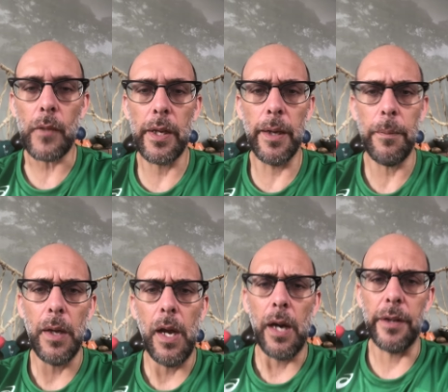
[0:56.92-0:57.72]
Yeah,
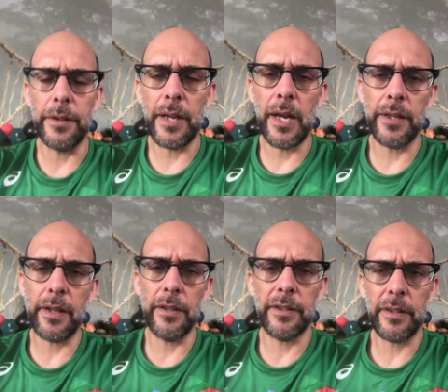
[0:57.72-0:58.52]
and the,
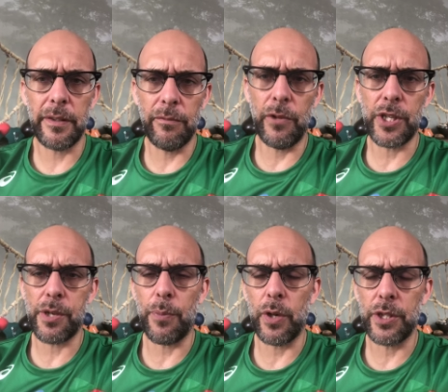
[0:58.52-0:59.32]
the,
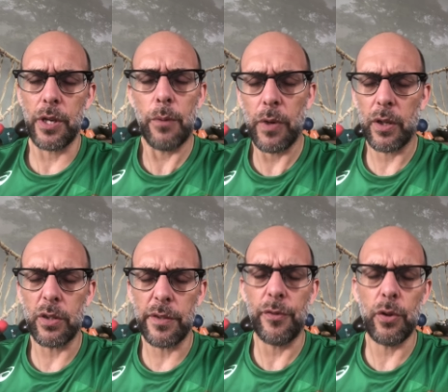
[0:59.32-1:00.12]
reached a point, she
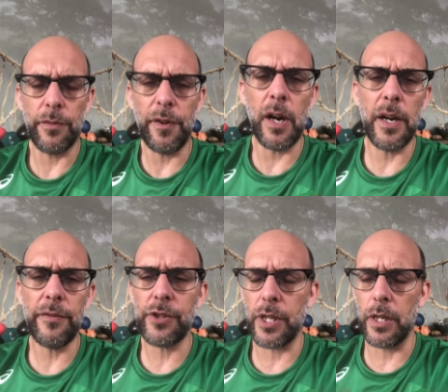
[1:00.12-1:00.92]
got to four and
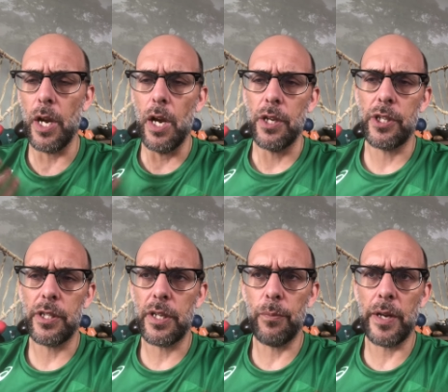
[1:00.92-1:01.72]
five, she,
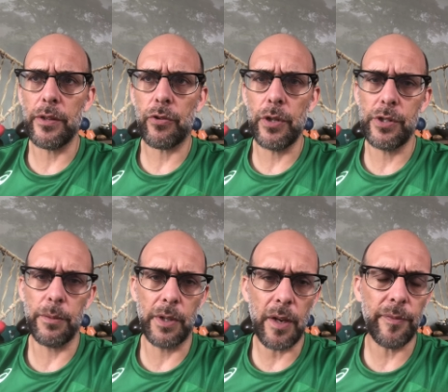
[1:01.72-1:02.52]
she did, went through
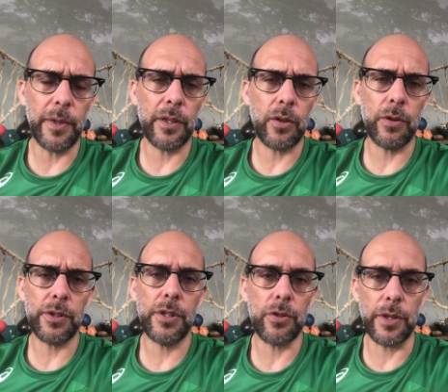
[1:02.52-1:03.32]
some government
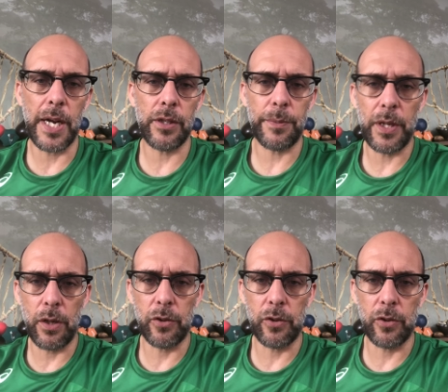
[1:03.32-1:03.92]
courses on how to be an